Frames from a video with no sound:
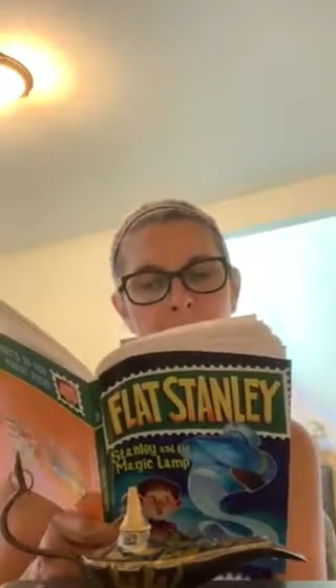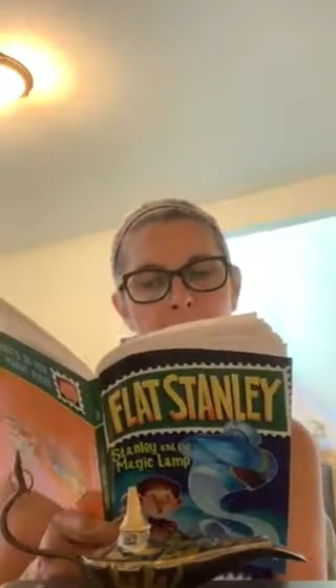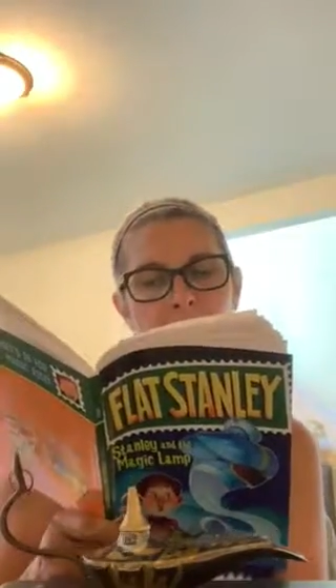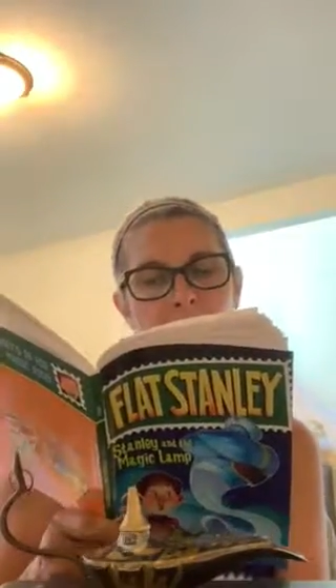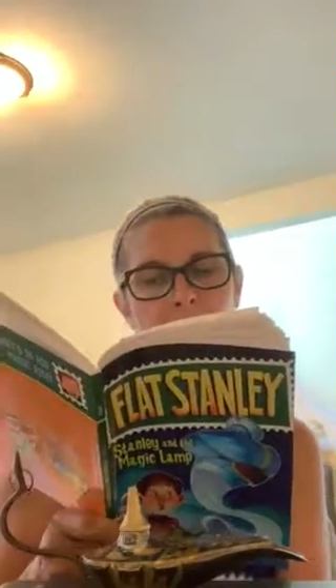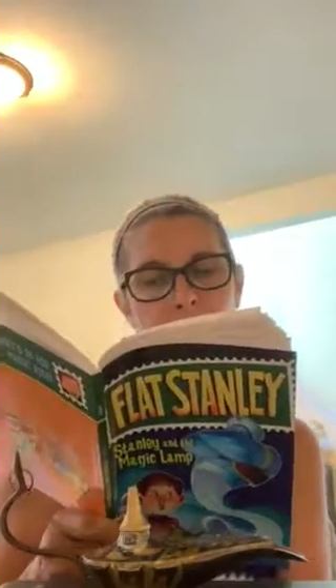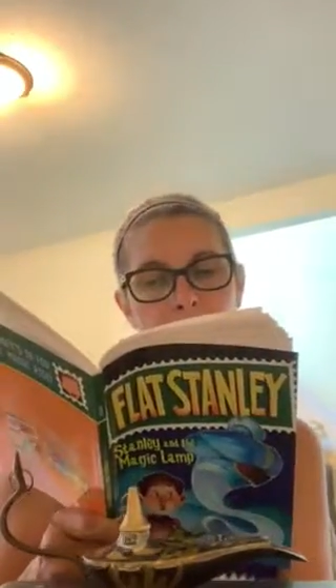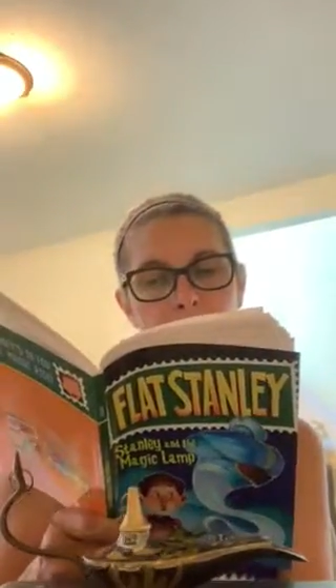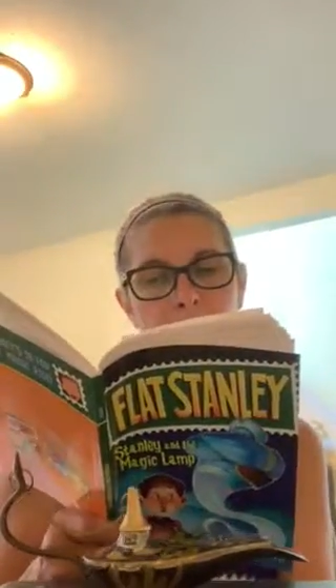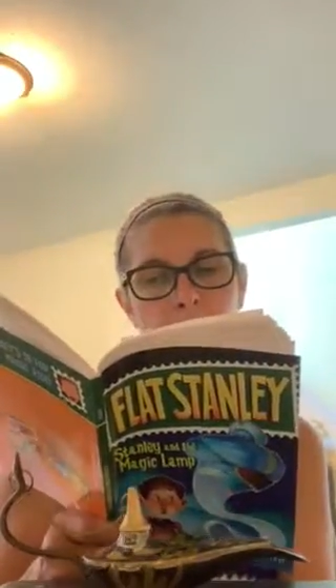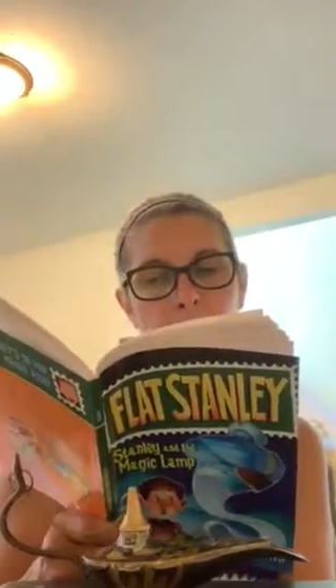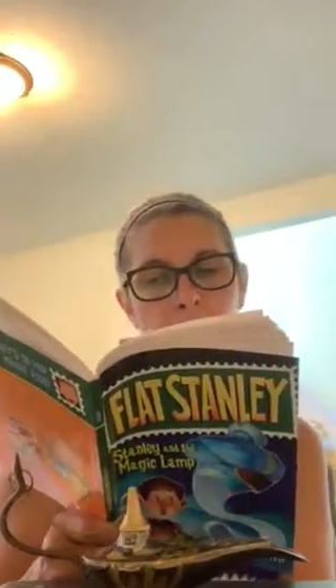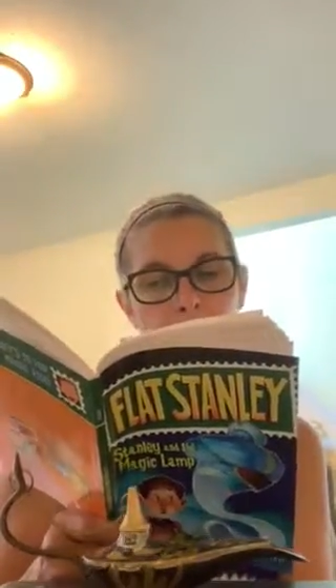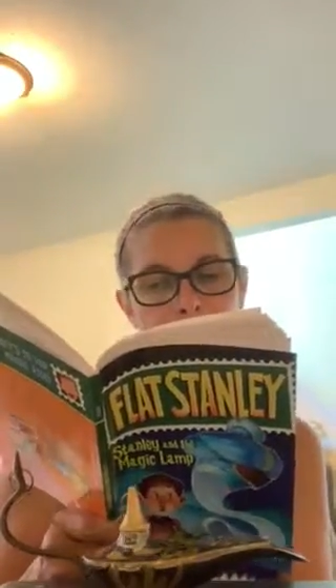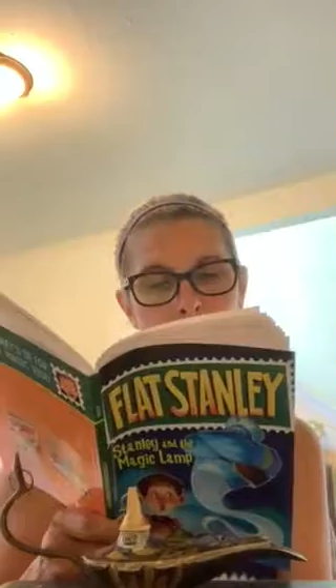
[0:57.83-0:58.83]
Arthur
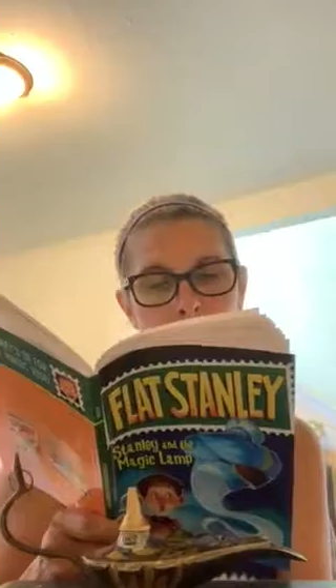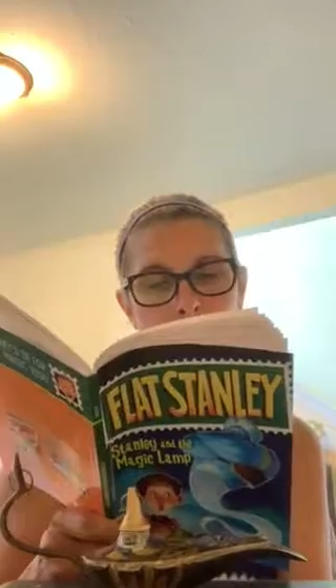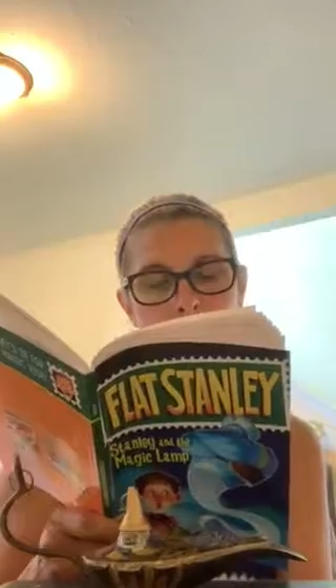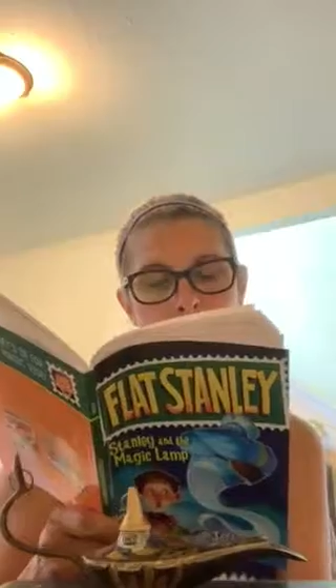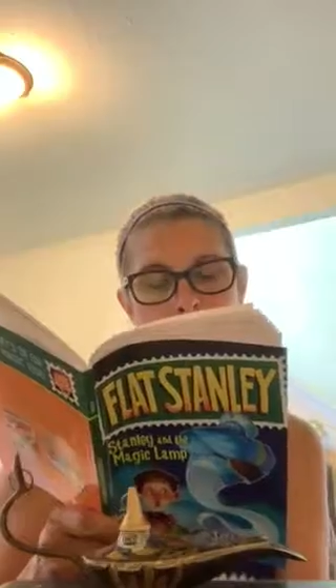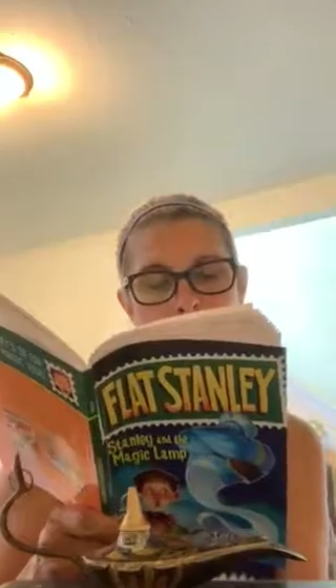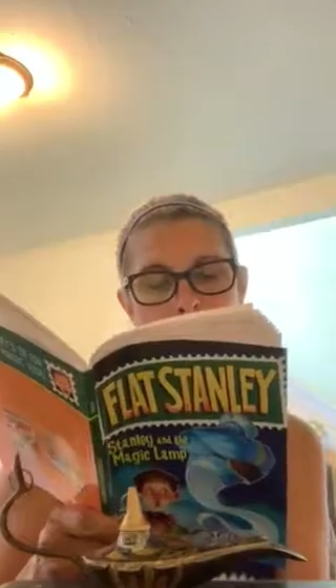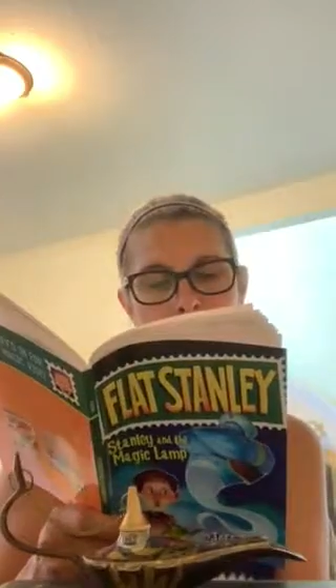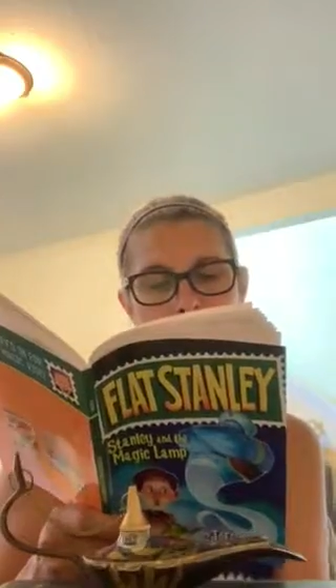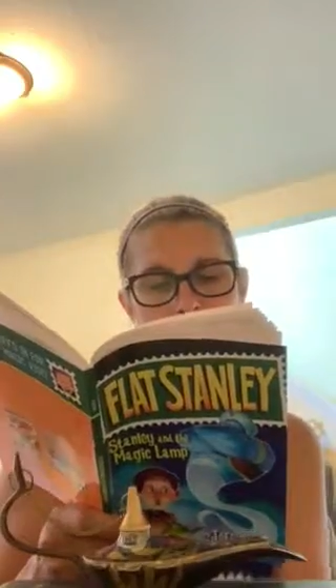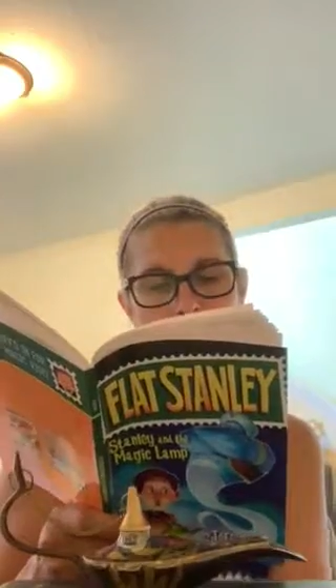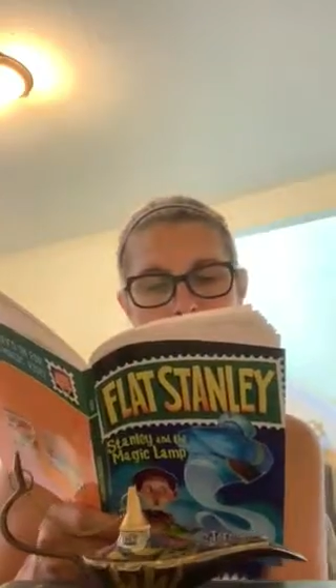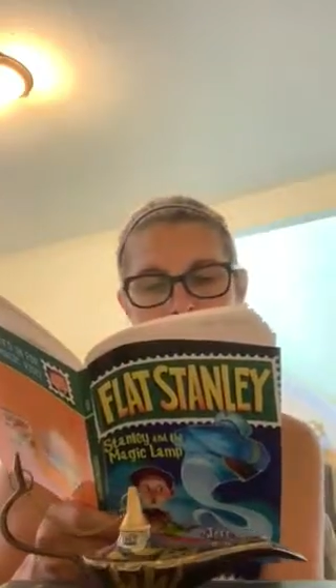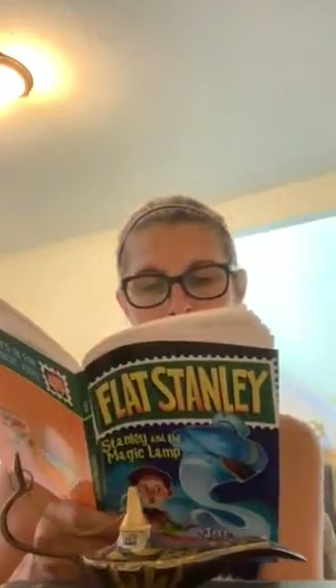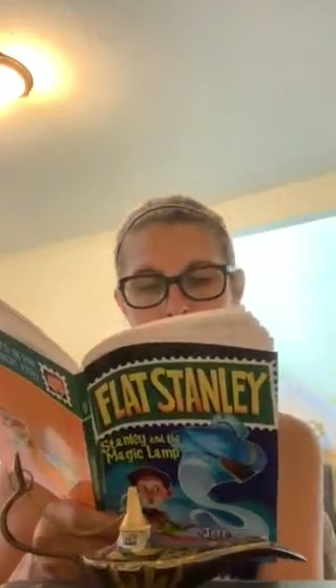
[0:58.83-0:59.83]
were doing
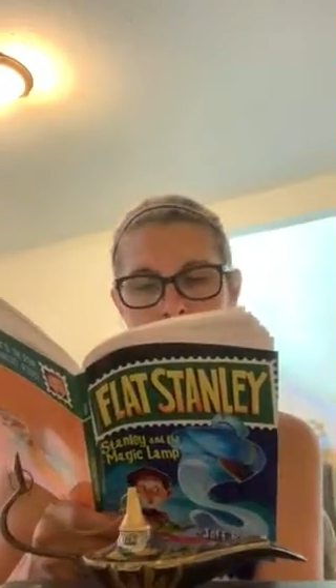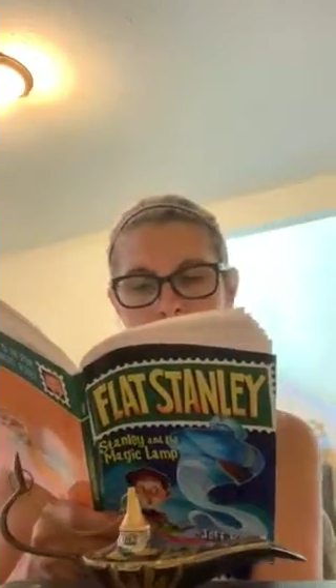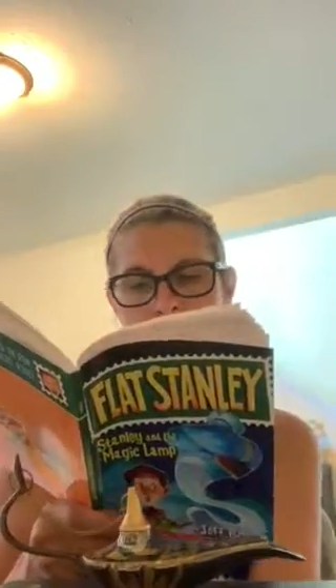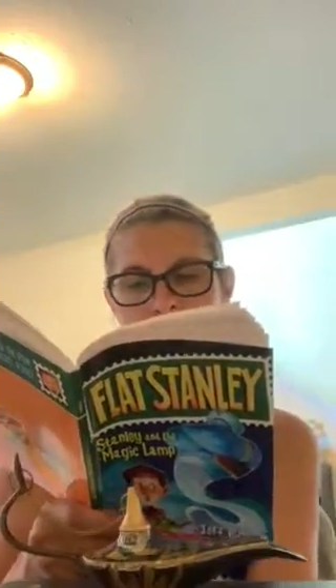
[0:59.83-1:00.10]
homework.